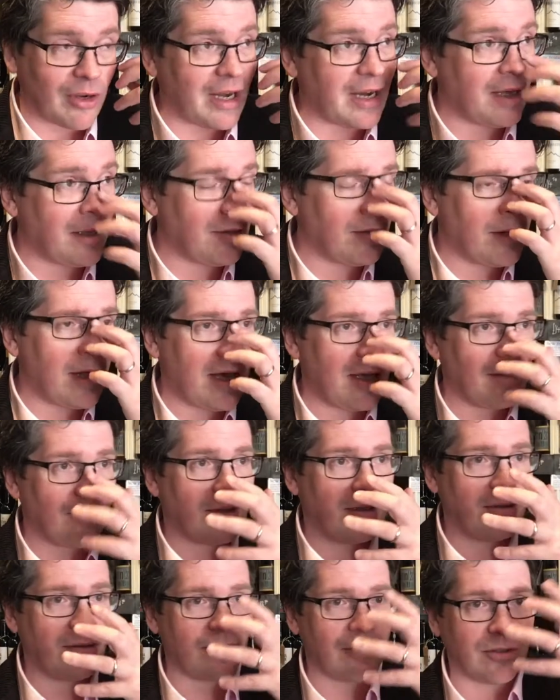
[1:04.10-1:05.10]
getting that
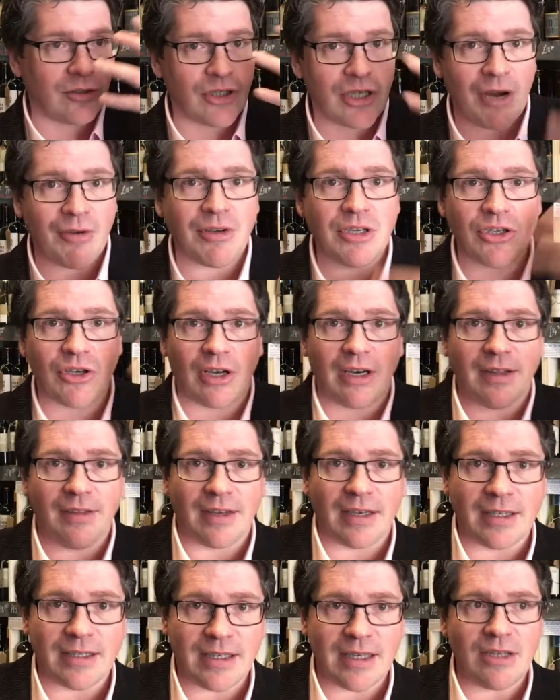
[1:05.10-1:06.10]
the cherries, you're getting the
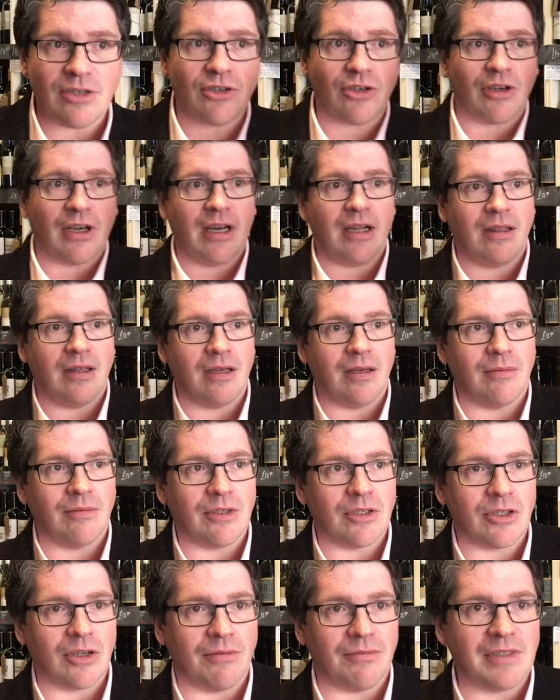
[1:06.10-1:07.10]
cassis, you're getting the
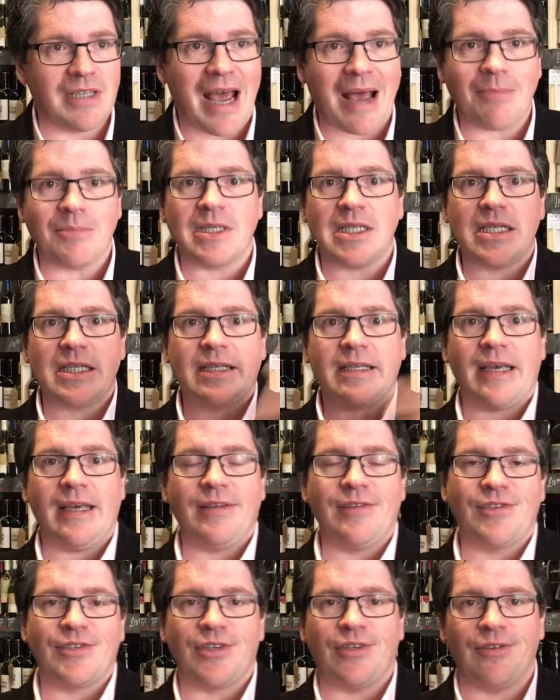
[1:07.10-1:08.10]
sort of damson
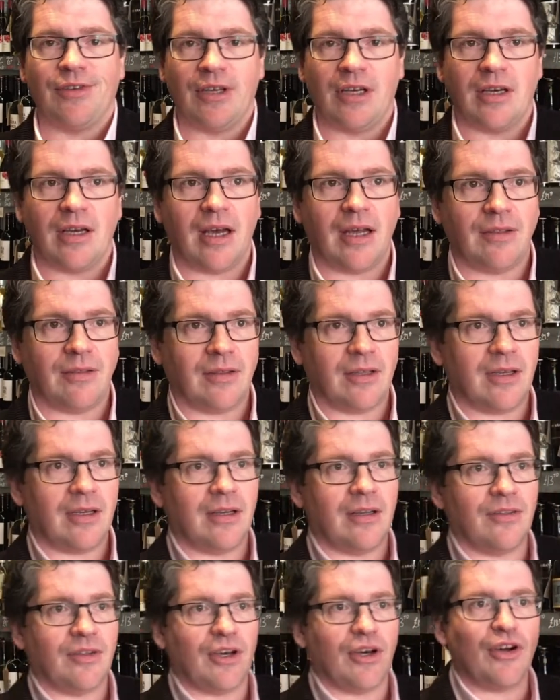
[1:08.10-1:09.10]
skins and the
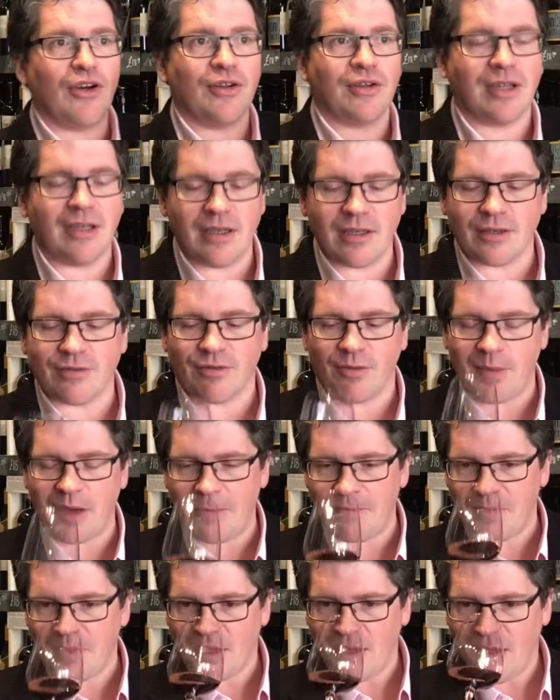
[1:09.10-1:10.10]
earthiness from it.
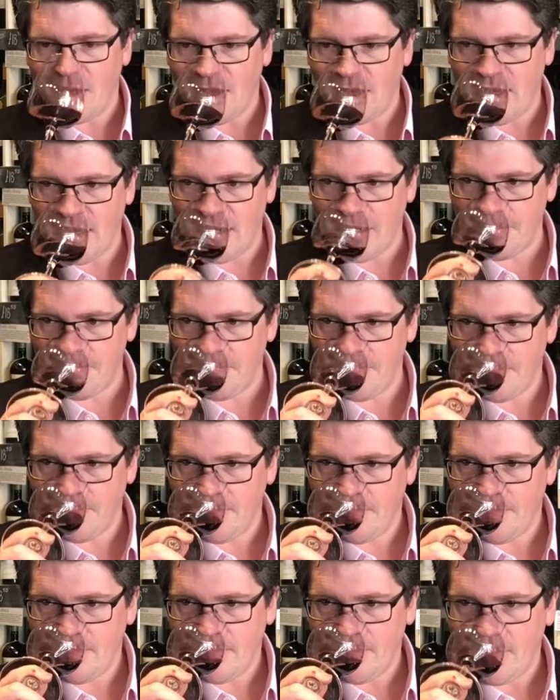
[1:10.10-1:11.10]

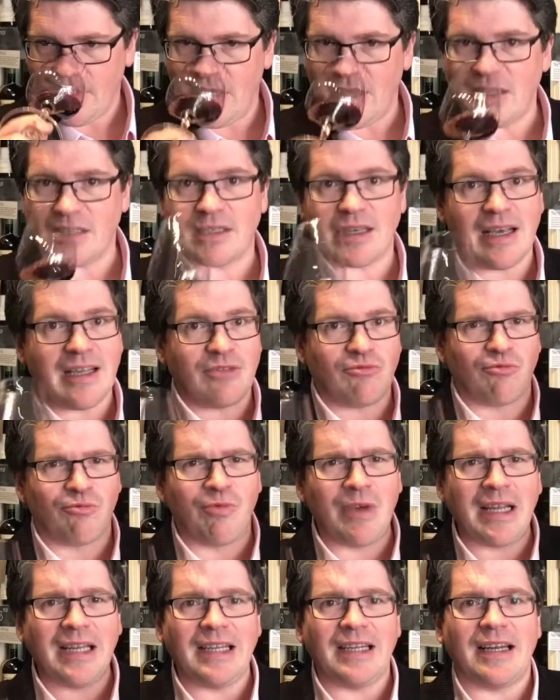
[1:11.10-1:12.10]
It's
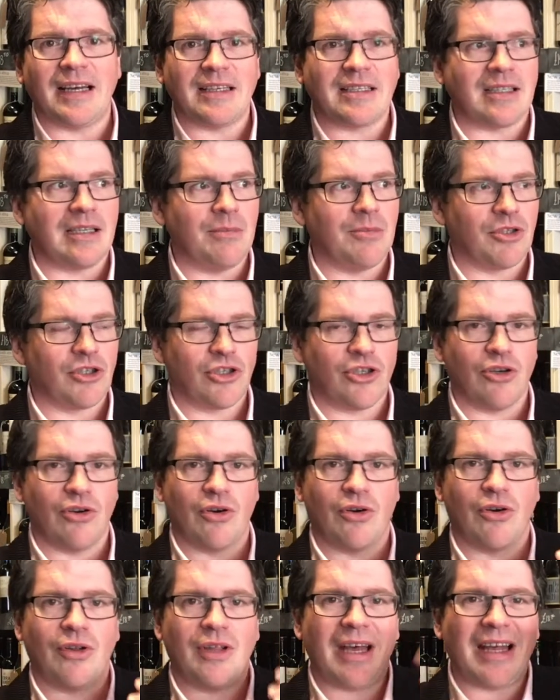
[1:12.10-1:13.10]
really nicely
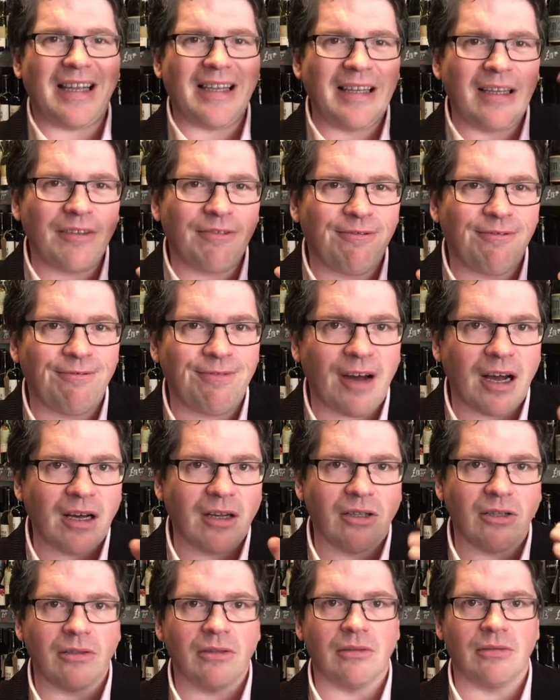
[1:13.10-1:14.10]
mature, a little
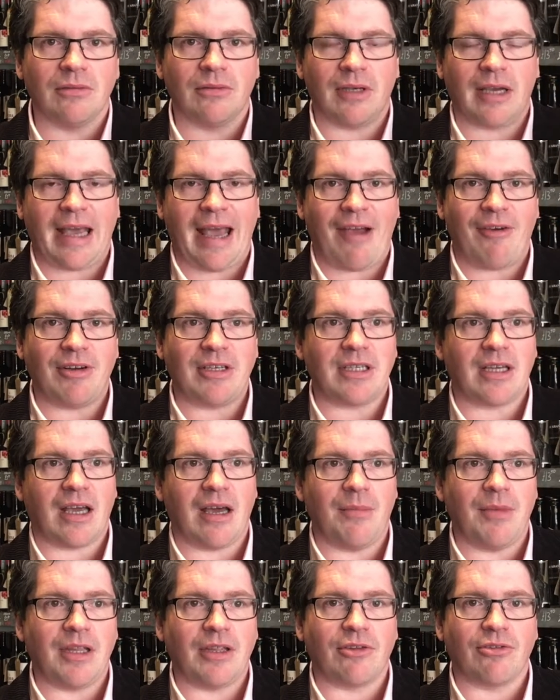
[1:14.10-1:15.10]
fungal character
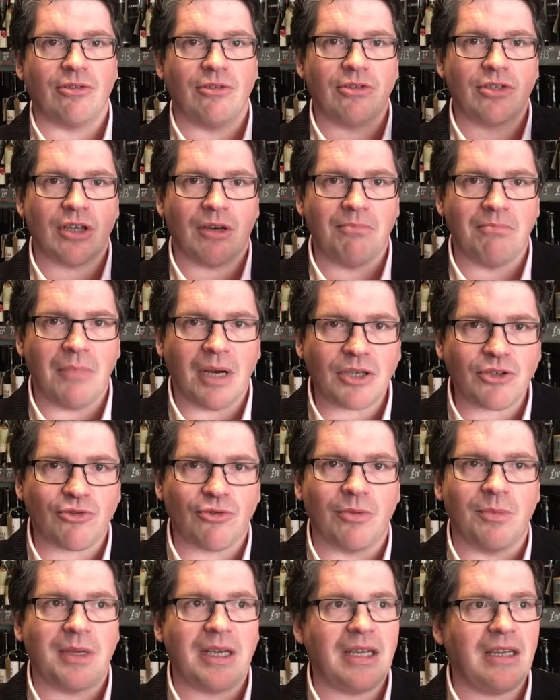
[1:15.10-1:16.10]
coming through, sort of
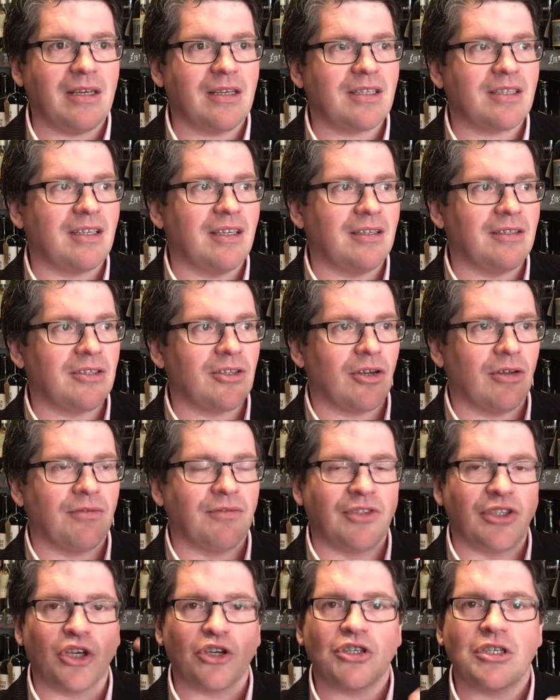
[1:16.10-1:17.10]
mushroominess and sort
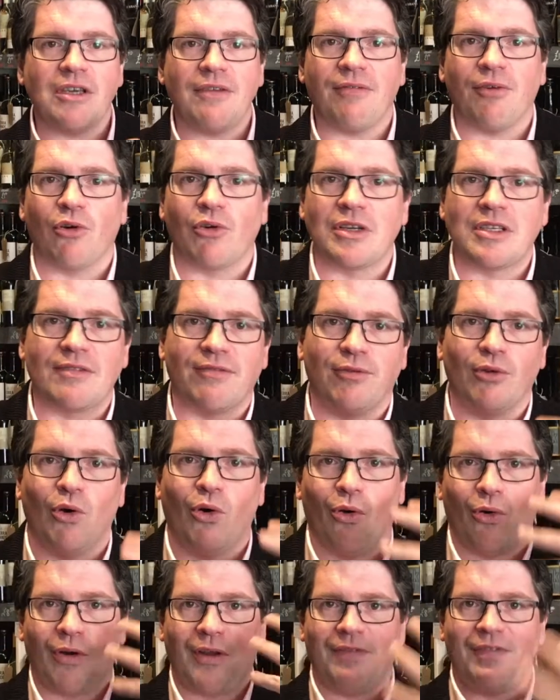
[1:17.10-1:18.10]
of dirty forest
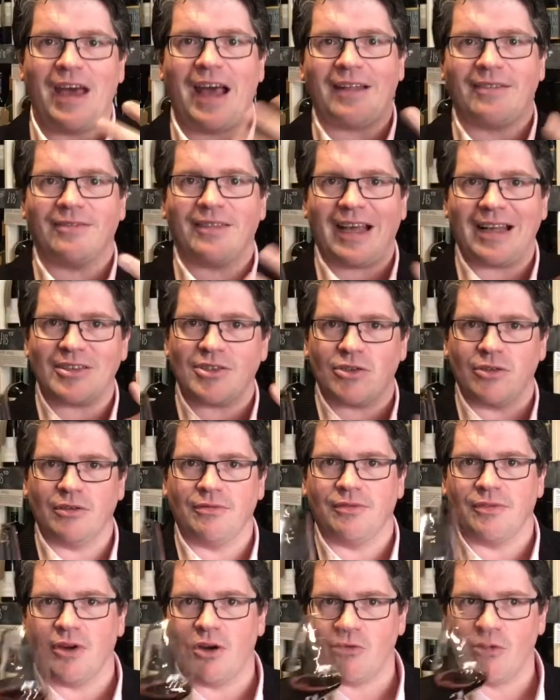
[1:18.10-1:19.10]
floor and that sort
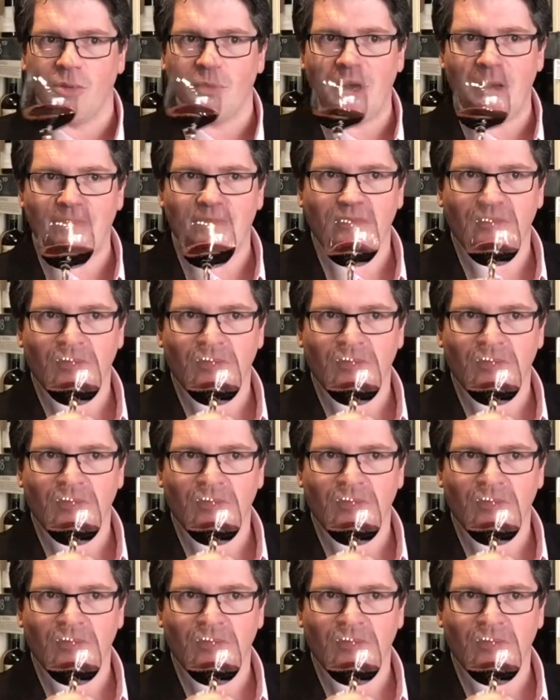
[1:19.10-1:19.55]
of aroma.